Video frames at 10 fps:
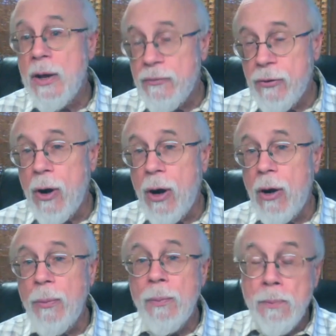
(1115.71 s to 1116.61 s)
For
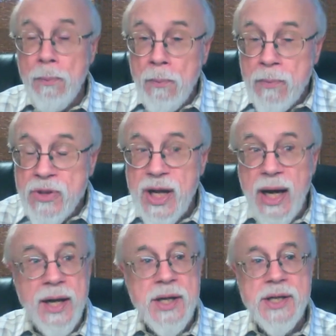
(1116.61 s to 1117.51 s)
all
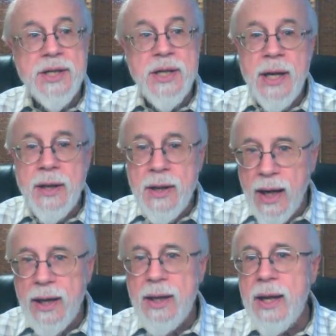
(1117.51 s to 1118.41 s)
scientists in the
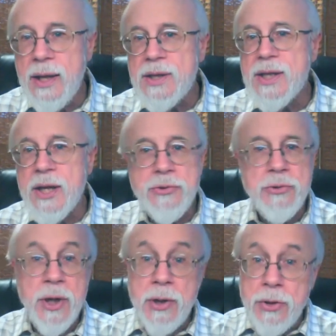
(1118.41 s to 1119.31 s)
19th
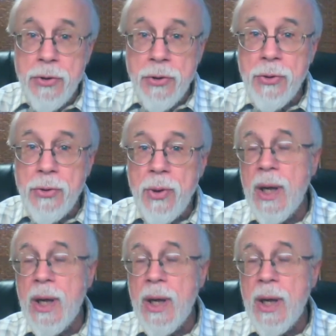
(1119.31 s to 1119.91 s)
century knew